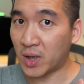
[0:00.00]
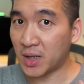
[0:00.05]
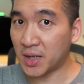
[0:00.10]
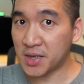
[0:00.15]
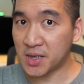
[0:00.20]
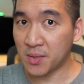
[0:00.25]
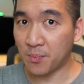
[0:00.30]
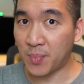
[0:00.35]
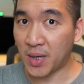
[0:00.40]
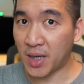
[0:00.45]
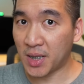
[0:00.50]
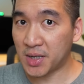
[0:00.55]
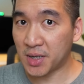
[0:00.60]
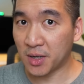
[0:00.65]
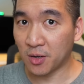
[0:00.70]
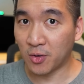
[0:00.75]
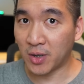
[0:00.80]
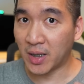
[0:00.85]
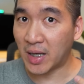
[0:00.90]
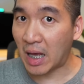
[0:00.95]
what is the
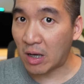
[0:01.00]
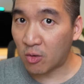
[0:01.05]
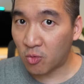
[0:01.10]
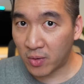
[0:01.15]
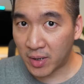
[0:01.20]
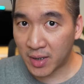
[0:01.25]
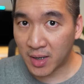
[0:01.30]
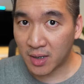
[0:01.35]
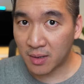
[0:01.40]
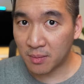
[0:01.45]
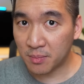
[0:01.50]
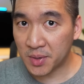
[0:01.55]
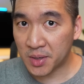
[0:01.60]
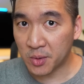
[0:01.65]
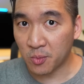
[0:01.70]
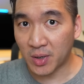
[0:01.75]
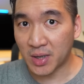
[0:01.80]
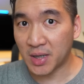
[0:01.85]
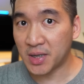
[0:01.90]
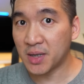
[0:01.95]
best learning
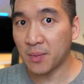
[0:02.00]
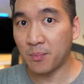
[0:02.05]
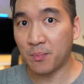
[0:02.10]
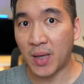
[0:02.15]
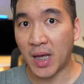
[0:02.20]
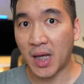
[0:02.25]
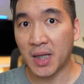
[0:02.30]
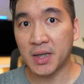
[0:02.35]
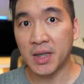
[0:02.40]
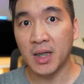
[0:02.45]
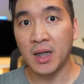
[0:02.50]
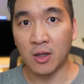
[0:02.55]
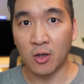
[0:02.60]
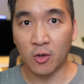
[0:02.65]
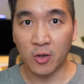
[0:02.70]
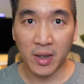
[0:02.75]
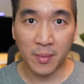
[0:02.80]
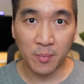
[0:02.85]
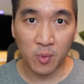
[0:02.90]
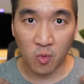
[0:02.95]
algorithms, what is the best
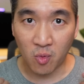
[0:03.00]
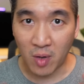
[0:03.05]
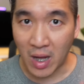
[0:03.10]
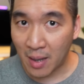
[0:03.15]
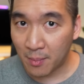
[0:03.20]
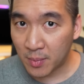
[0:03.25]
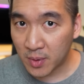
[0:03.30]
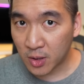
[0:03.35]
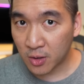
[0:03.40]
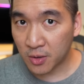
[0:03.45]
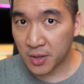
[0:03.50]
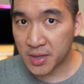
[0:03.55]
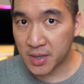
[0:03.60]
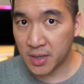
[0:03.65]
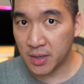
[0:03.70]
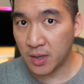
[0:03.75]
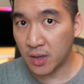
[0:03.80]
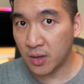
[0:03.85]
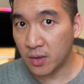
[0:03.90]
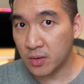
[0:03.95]
learning parameters
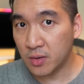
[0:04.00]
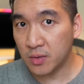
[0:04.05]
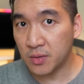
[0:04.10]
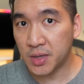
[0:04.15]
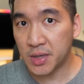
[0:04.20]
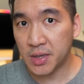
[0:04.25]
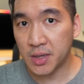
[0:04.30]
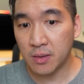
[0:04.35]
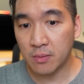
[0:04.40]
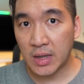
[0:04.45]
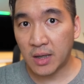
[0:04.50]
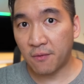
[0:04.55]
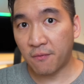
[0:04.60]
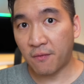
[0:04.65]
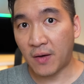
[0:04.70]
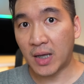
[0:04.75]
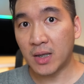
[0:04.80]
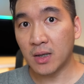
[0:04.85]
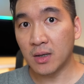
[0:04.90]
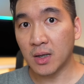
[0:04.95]
to use, and then
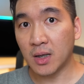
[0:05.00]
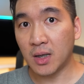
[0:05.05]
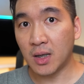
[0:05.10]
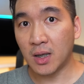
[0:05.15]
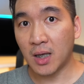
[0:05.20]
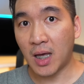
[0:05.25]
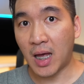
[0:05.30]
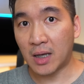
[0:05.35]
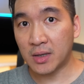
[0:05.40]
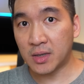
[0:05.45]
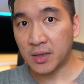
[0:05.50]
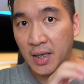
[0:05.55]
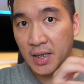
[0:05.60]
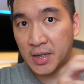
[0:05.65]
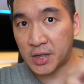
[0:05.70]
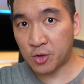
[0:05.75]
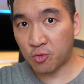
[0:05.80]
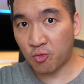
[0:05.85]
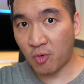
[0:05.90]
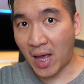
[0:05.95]
finally, how to
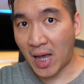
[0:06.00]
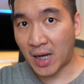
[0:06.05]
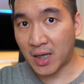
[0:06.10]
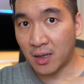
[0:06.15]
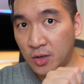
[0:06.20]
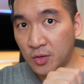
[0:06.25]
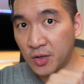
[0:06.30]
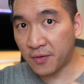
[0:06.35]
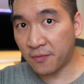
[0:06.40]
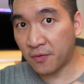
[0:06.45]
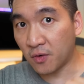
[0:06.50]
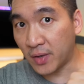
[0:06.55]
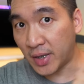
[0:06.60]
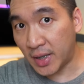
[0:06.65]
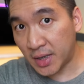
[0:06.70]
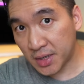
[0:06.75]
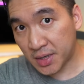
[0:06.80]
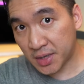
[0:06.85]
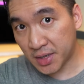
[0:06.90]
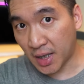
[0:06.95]
extract useful
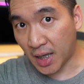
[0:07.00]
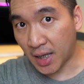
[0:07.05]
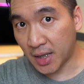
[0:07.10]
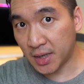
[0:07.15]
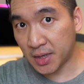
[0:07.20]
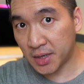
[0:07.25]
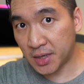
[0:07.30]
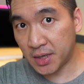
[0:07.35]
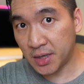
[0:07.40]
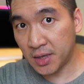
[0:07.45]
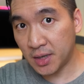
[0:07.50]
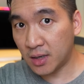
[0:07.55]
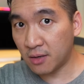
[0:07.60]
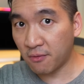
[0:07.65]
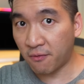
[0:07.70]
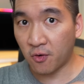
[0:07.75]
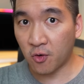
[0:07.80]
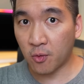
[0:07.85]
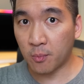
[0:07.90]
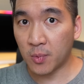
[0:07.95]
insights in the
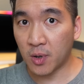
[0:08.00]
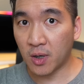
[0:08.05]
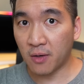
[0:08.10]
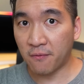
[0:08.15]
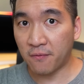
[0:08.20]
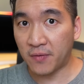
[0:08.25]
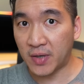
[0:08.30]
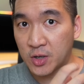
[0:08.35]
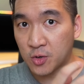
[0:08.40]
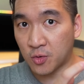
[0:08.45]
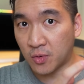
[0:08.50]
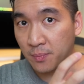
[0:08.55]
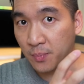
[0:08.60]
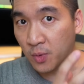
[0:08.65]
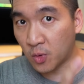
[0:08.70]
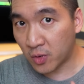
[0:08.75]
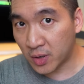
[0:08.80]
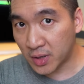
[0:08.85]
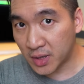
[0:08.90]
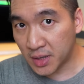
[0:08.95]
form of feature
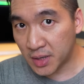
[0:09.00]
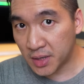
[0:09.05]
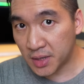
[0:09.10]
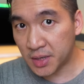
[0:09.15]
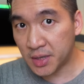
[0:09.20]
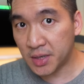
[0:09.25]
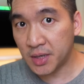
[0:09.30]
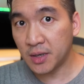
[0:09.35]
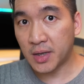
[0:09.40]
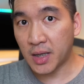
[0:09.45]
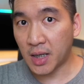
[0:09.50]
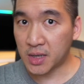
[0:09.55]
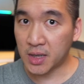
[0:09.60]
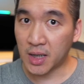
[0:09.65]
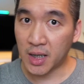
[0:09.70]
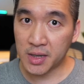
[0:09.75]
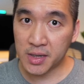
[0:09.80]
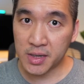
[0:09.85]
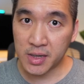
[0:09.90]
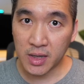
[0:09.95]
importance, such
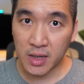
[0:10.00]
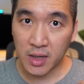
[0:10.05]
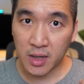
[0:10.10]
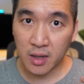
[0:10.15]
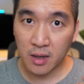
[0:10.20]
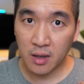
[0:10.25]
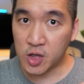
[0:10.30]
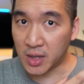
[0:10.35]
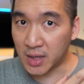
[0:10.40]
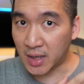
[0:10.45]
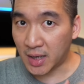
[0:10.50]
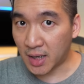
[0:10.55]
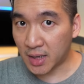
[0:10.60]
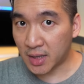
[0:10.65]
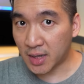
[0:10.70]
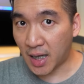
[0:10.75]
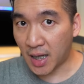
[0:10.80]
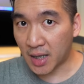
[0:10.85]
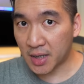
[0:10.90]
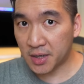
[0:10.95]
as the Gini
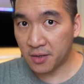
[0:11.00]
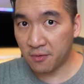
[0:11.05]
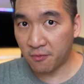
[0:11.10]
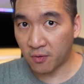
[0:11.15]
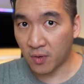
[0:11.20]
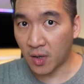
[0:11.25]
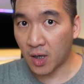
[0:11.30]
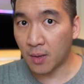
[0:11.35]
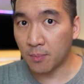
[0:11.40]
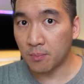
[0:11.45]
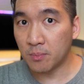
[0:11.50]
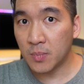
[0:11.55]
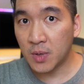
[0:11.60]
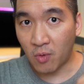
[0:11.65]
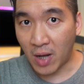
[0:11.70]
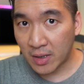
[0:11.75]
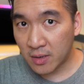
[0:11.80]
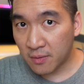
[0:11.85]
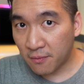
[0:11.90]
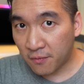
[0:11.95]
index from
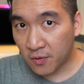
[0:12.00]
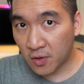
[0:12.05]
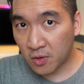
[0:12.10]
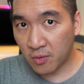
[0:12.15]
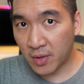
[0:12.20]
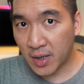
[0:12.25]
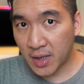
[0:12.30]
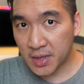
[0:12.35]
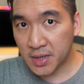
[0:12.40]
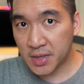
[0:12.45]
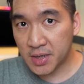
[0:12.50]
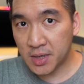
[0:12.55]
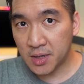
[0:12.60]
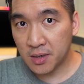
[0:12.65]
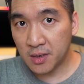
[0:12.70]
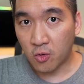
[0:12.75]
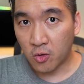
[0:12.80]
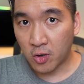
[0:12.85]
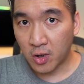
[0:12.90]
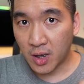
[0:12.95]
random forest
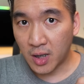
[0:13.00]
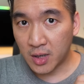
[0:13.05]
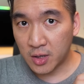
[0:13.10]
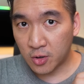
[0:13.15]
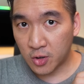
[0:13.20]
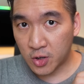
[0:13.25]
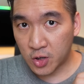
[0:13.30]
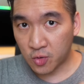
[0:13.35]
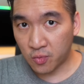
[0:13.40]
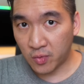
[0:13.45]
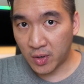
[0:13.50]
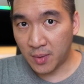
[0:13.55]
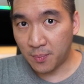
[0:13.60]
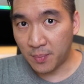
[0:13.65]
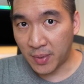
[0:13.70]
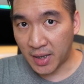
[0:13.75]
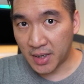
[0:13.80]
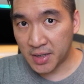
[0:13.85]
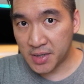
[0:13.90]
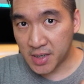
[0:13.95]
or other
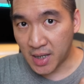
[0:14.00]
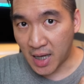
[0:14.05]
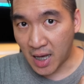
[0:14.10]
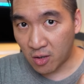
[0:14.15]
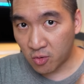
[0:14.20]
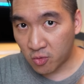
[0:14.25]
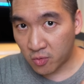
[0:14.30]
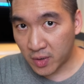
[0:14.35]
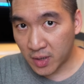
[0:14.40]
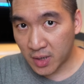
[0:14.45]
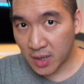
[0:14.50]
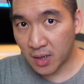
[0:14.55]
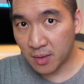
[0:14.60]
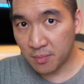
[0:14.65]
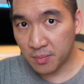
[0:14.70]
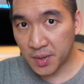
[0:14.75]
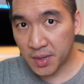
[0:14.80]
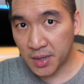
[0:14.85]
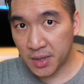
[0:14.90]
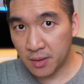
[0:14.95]
tree-based
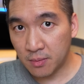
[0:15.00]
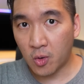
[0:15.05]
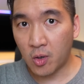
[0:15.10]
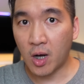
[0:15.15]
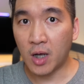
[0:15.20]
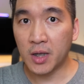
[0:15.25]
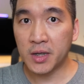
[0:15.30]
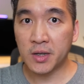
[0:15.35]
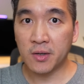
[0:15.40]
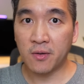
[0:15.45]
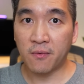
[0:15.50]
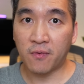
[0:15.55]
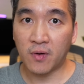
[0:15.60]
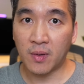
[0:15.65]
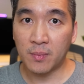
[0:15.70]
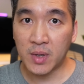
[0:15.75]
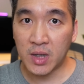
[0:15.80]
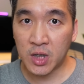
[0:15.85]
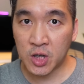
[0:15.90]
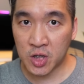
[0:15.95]
algorithms, or also
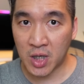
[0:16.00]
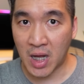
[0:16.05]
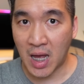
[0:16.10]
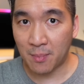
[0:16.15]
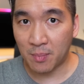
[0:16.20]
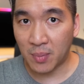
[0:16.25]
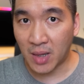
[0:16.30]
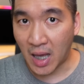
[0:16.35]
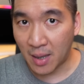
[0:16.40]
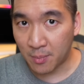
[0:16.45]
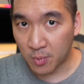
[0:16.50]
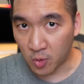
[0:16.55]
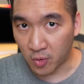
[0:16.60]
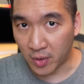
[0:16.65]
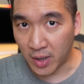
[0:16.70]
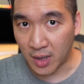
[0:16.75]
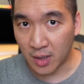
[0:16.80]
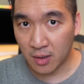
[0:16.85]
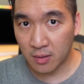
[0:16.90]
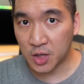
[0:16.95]
from the SHAP
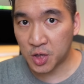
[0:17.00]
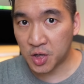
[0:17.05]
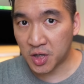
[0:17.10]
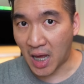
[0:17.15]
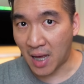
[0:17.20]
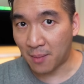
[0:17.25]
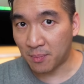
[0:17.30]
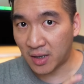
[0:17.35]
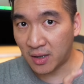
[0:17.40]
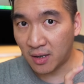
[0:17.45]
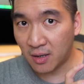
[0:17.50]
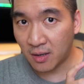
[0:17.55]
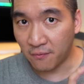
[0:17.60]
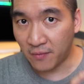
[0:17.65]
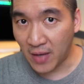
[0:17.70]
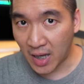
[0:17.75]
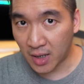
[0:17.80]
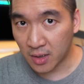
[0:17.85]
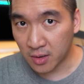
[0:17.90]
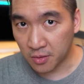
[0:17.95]
library, the Shapley
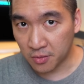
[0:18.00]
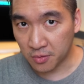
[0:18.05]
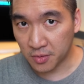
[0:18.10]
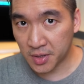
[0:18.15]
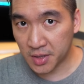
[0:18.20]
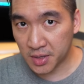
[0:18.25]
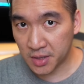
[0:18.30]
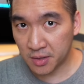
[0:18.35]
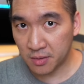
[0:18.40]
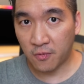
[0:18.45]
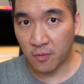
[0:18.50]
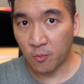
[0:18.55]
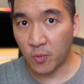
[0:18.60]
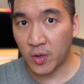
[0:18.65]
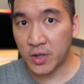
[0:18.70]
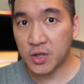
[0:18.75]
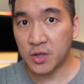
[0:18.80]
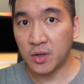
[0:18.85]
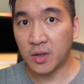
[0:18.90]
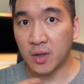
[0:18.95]
values, from
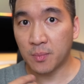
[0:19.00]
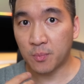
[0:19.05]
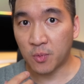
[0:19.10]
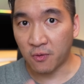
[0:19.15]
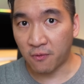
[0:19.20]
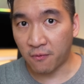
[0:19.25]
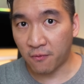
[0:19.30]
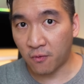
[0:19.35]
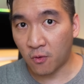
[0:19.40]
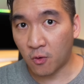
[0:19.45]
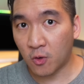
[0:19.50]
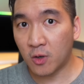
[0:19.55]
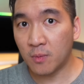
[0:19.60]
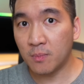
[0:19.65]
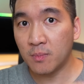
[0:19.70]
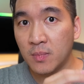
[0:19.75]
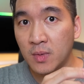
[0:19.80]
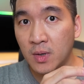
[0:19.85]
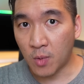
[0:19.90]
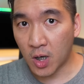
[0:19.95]
which you could
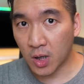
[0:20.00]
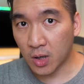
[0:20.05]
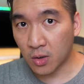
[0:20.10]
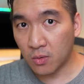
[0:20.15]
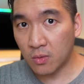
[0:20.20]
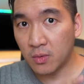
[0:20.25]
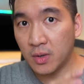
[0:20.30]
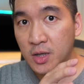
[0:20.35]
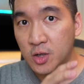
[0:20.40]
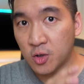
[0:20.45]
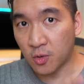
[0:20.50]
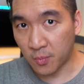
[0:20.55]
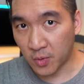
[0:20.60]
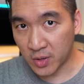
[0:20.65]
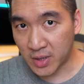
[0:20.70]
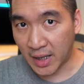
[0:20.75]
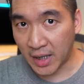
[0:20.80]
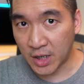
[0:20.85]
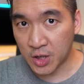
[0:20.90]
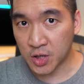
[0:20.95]
perform model
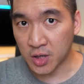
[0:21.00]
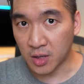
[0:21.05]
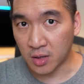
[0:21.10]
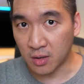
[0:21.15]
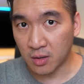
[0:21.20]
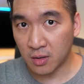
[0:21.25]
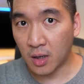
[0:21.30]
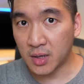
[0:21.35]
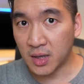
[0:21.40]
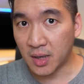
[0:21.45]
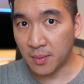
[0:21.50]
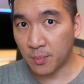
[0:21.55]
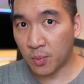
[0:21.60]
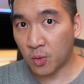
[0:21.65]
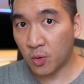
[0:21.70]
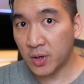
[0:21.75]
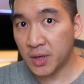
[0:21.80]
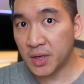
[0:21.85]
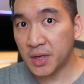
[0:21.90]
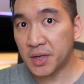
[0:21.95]
interpretation on the
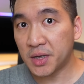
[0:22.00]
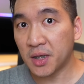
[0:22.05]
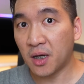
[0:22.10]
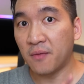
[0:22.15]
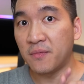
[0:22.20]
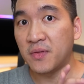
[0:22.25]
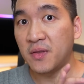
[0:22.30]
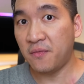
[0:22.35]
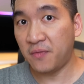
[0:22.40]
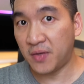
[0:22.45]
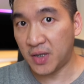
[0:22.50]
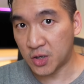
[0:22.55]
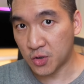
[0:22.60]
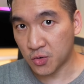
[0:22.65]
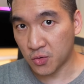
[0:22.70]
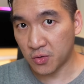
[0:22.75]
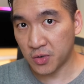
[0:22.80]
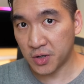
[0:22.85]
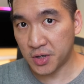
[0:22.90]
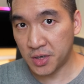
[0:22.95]
importance of the
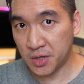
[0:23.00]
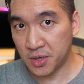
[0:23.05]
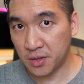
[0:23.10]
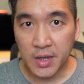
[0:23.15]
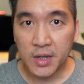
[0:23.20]
features.